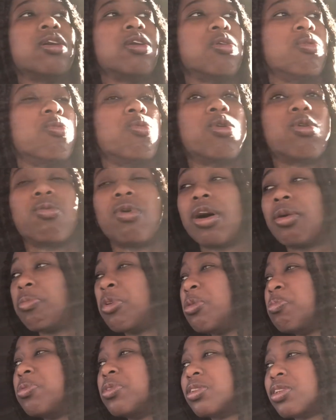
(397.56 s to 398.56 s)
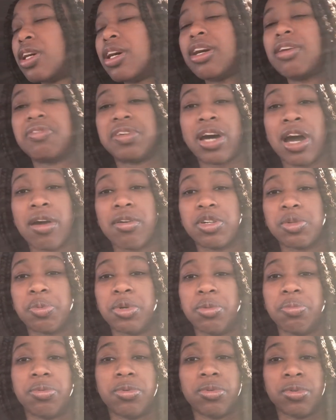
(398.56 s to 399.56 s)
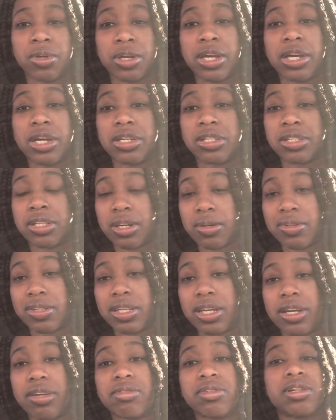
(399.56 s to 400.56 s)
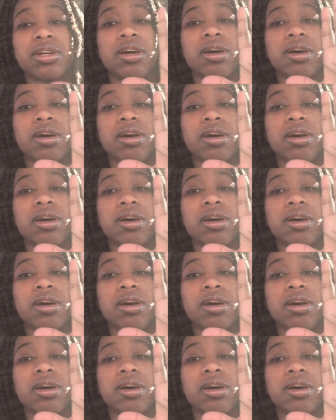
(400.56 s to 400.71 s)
Were white people slaves? Irish people, yes, they were slaves.